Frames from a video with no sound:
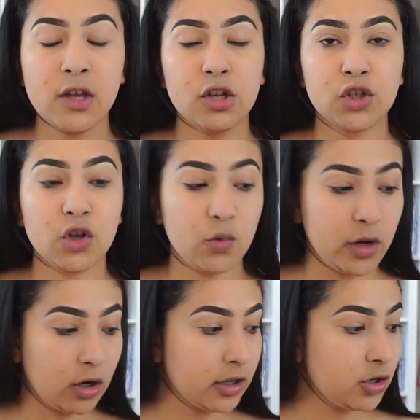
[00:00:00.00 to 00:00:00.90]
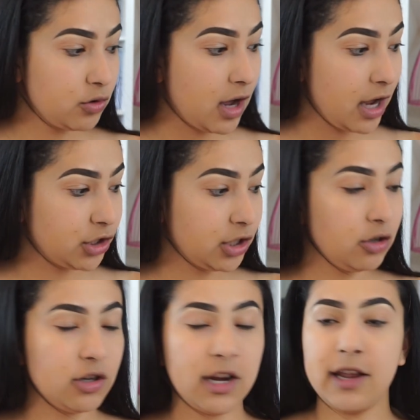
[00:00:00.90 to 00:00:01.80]
So we are gonna do
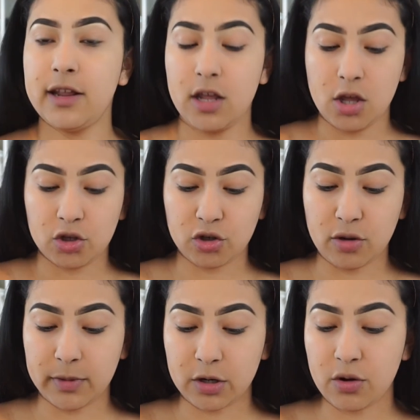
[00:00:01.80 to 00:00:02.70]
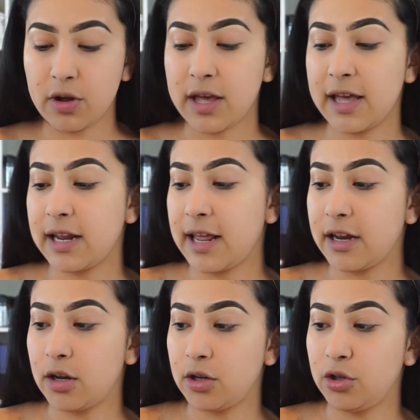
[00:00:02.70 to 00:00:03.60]
eyeshadow today. So I'm gonna go ahead
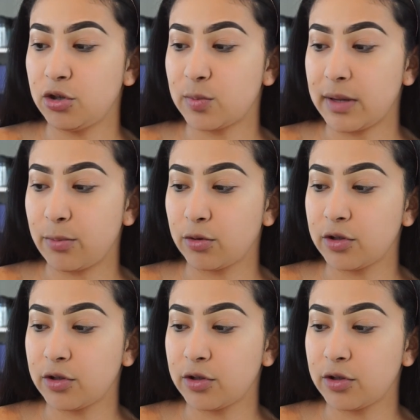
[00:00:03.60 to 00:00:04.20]
and use my